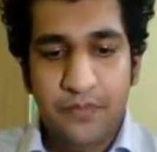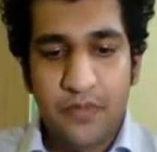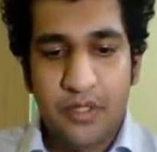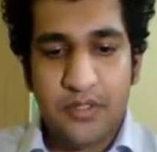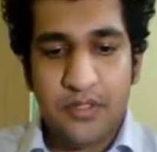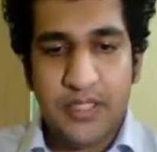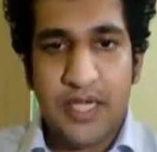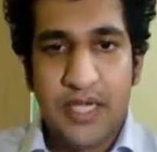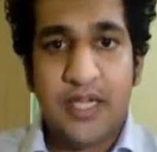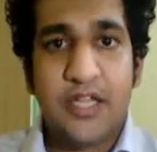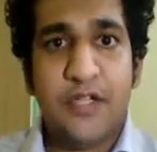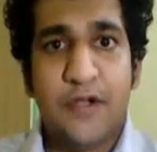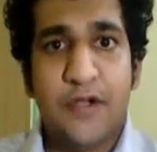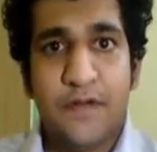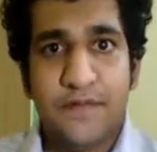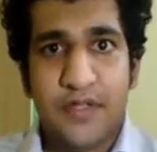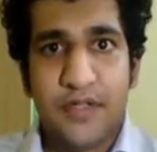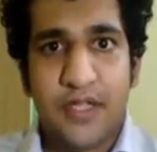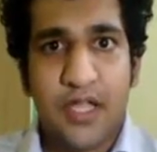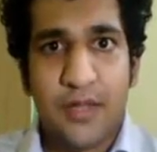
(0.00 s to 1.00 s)
setting
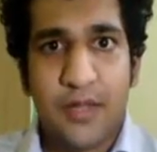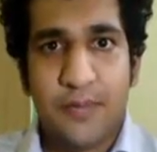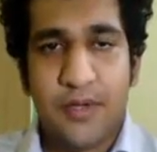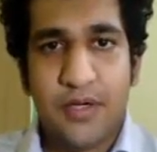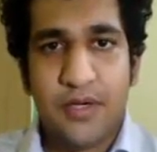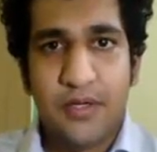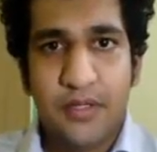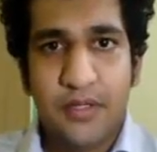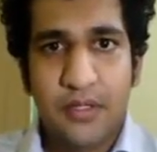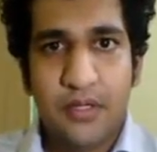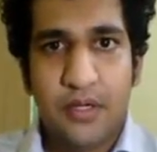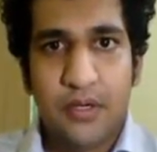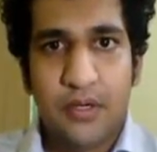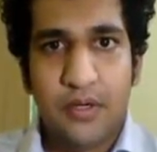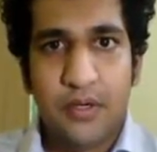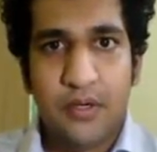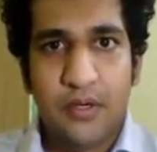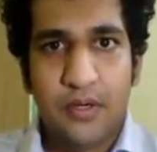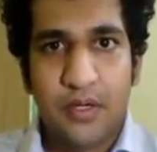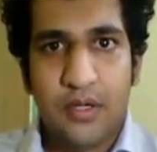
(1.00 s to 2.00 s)
of the camera,
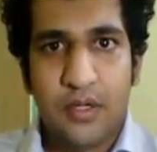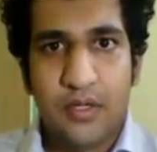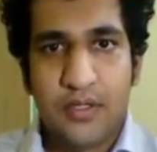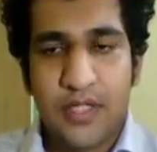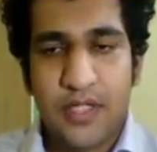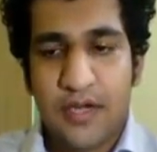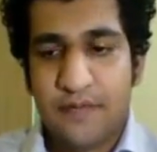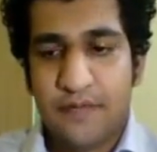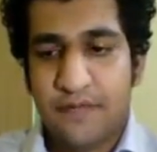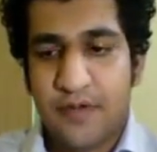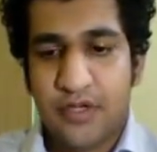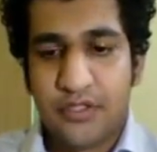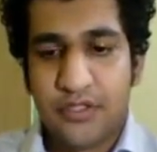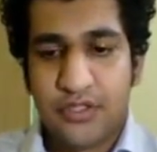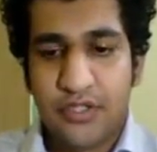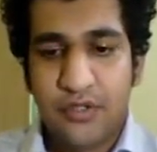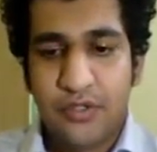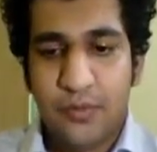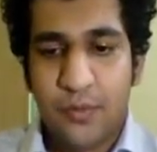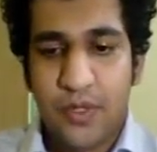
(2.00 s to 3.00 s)
or that
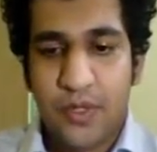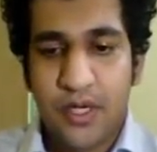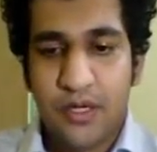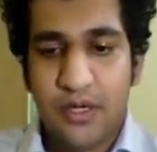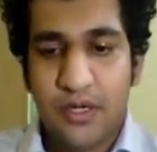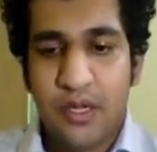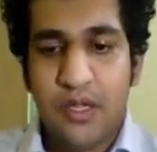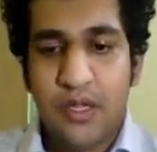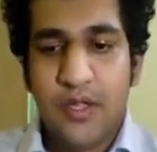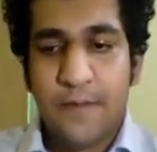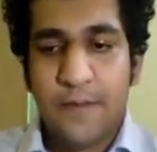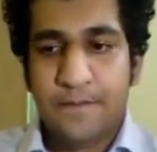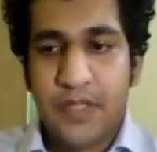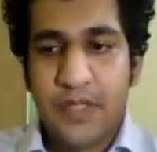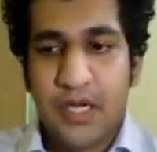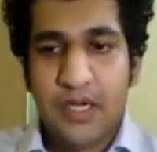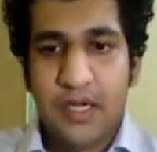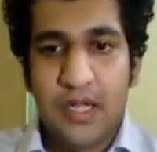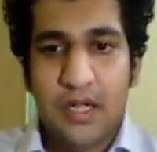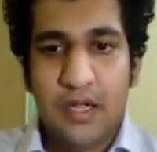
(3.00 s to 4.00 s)
function where
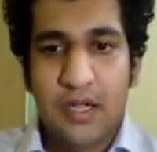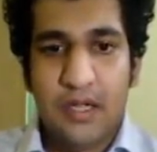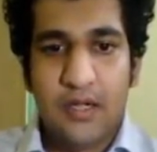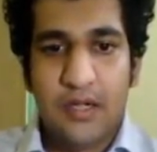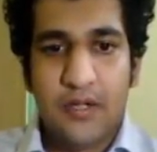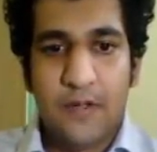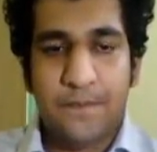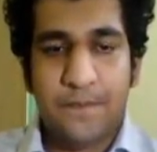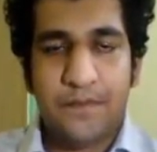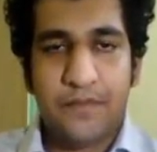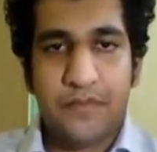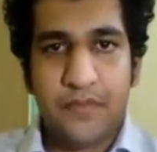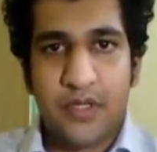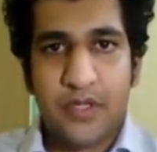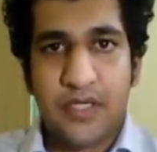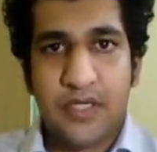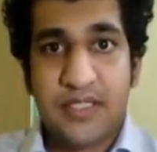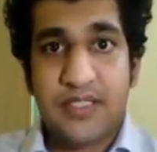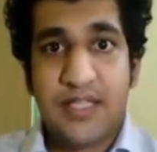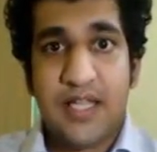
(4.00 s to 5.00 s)
that
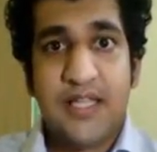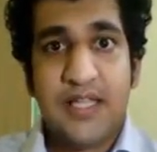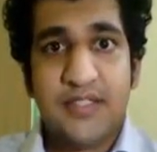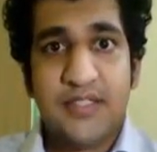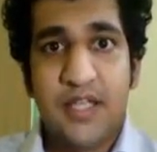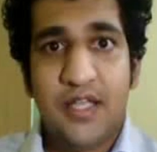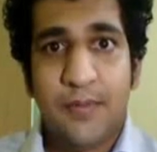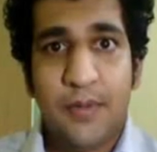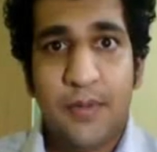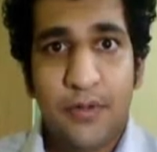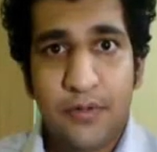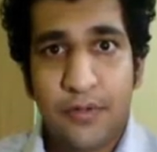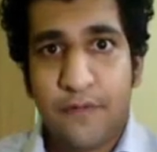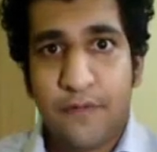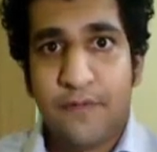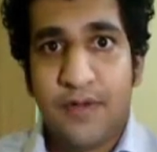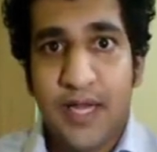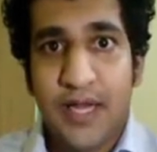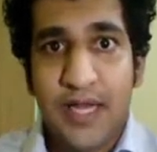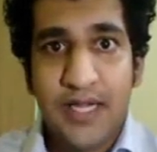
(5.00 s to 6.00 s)
decides the amount
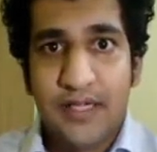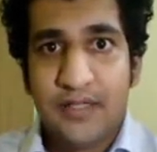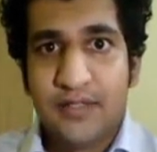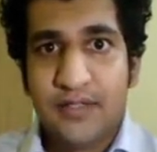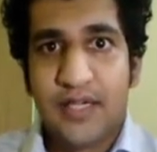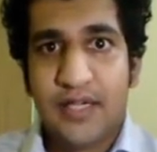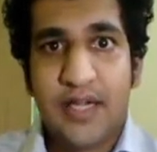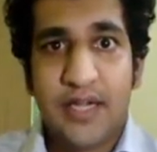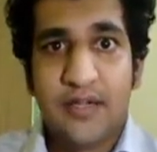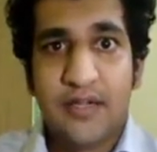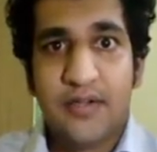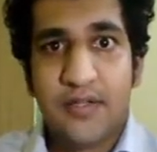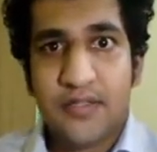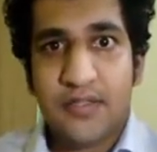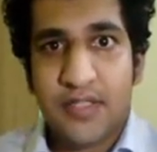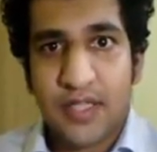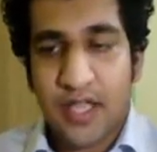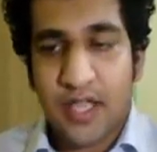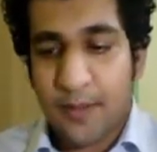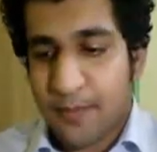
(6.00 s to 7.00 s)
of light that enters
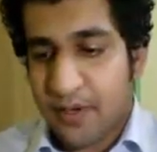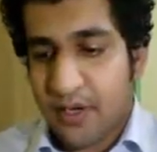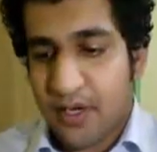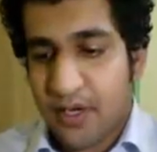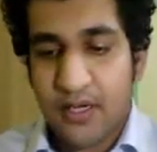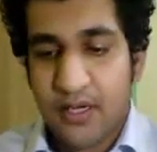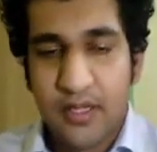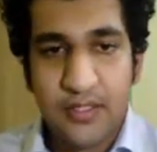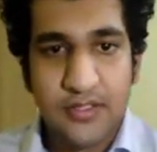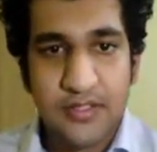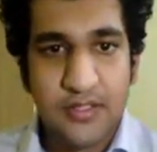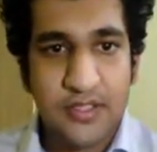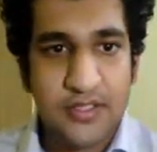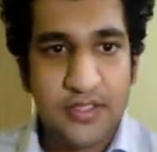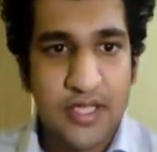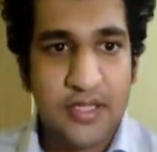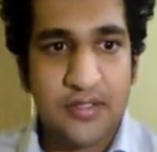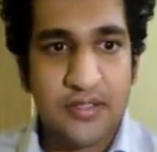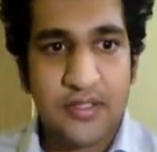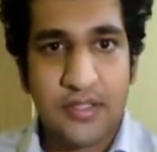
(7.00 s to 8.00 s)
the camera and hits the
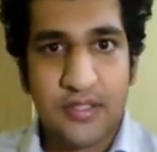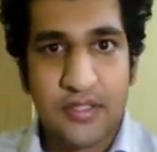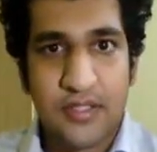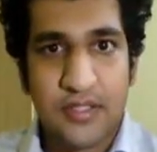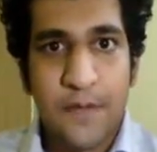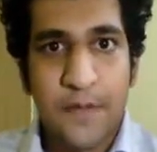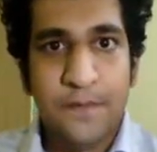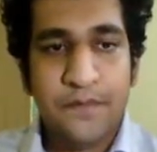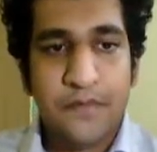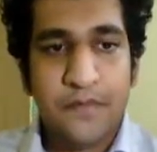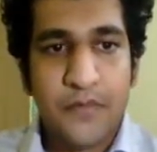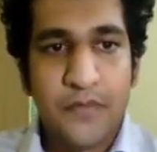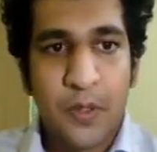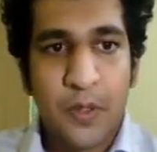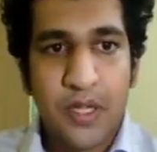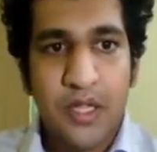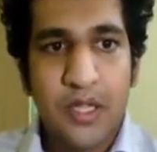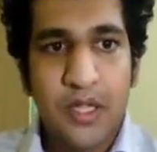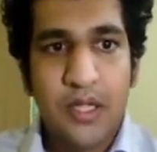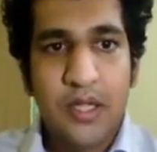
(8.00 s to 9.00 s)
sensors.
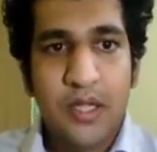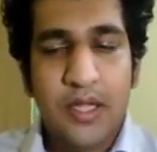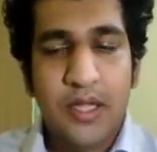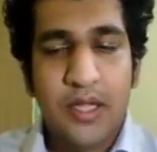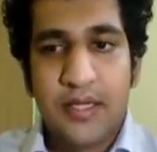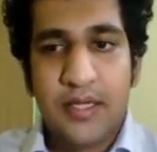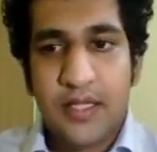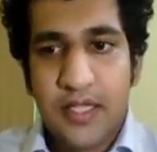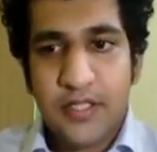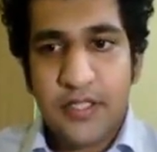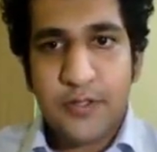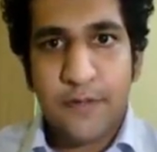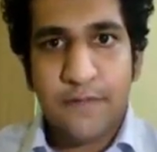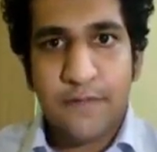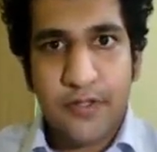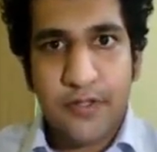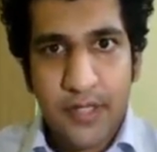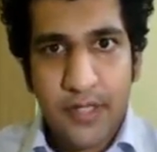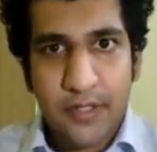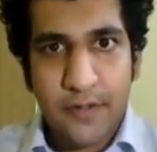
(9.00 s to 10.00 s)
Okay. In case of
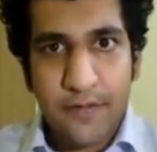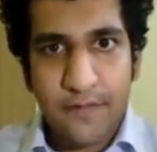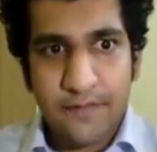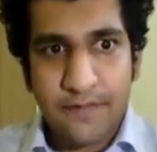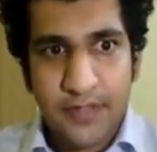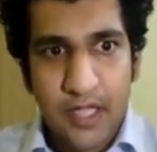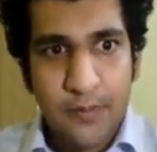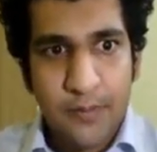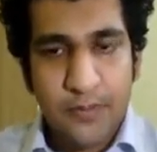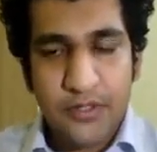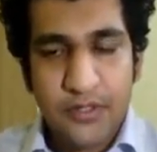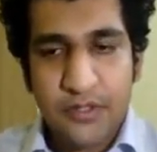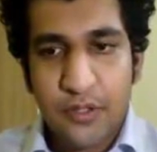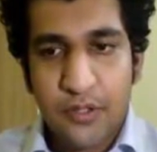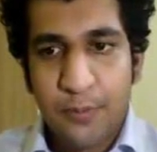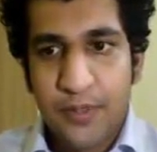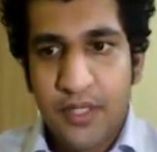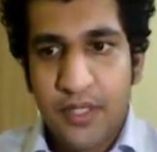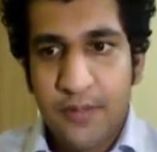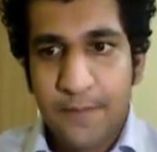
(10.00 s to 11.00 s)
direct
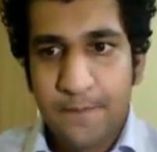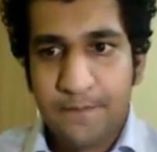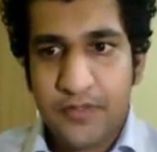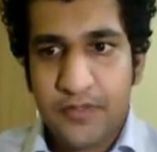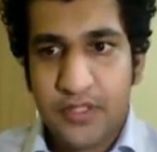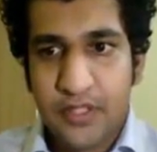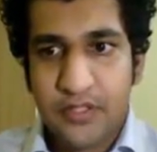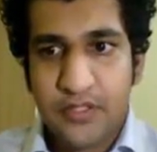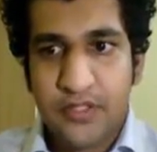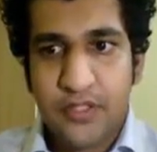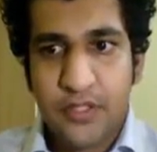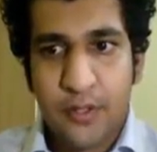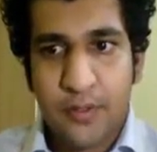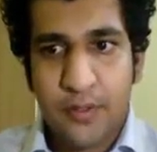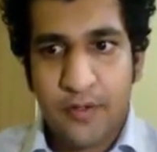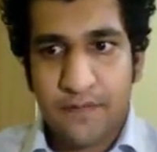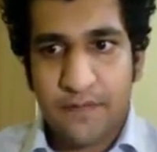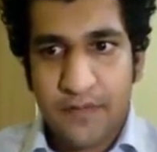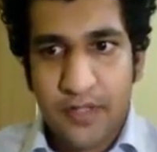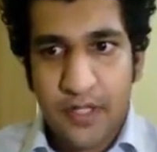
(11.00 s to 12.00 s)
ophthalmoscopy, since
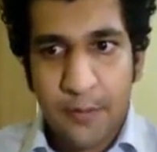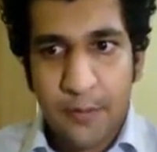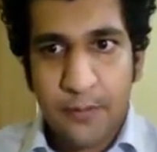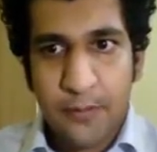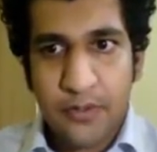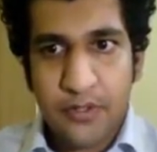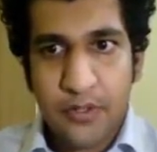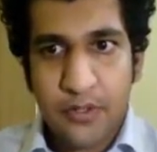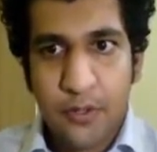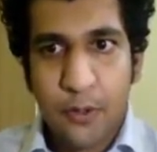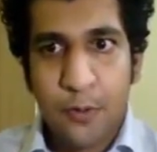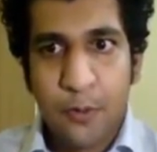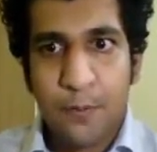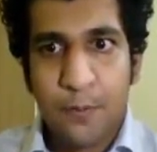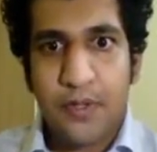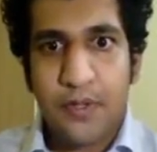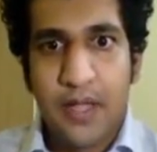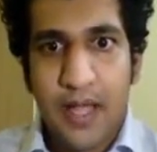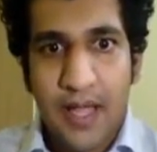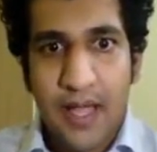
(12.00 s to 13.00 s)
your
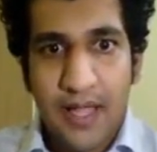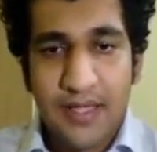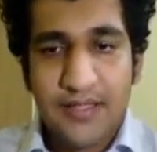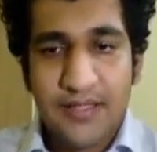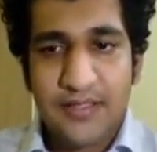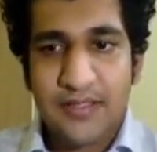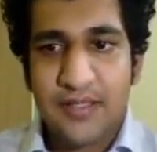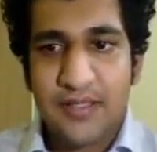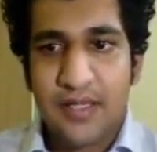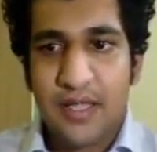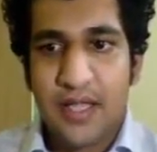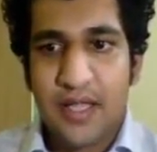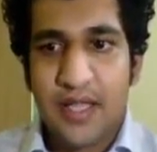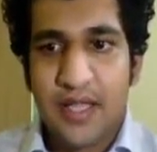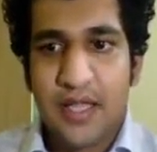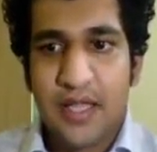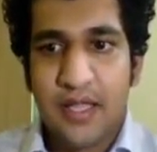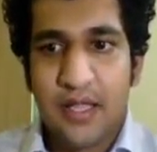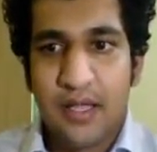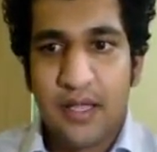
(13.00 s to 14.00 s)
ophthalmoscope has
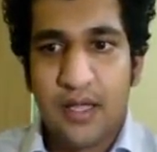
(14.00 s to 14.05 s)
a